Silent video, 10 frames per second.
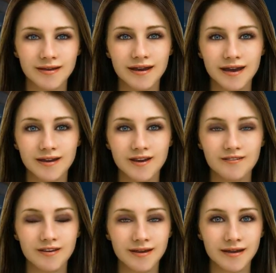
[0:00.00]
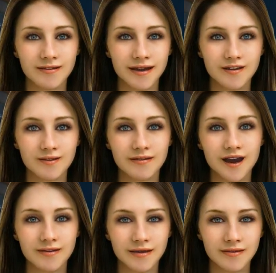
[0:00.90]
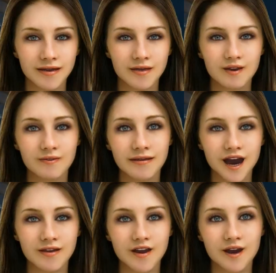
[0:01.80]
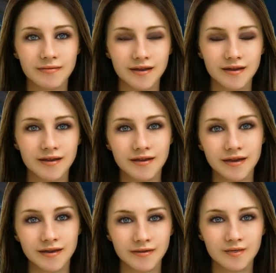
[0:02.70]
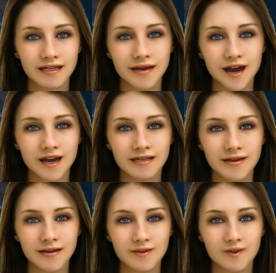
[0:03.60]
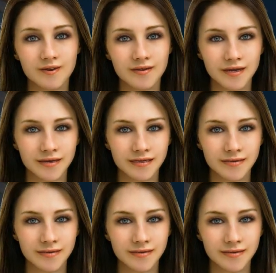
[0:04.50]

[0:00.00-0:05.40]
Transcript: We also recommend packing products from Survival Storehouse Australia to save on snails and limpets.